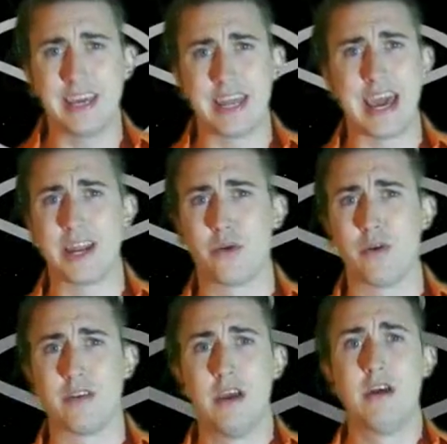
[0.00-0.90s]

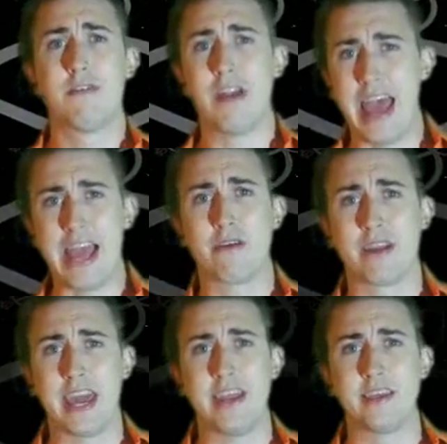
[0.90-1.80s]
inadequate for
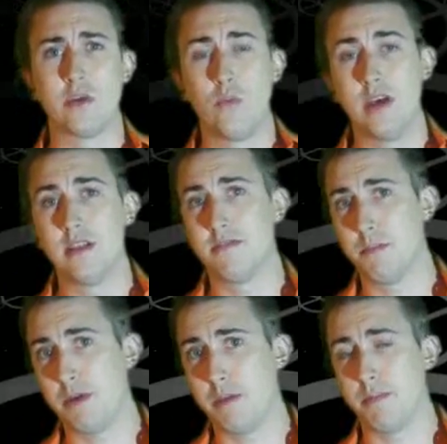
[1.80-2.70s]
aggregating the will of the
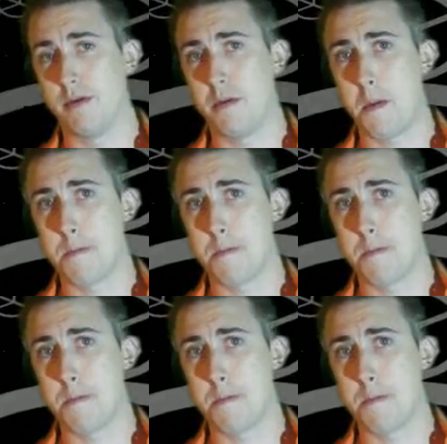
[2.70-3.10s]
people.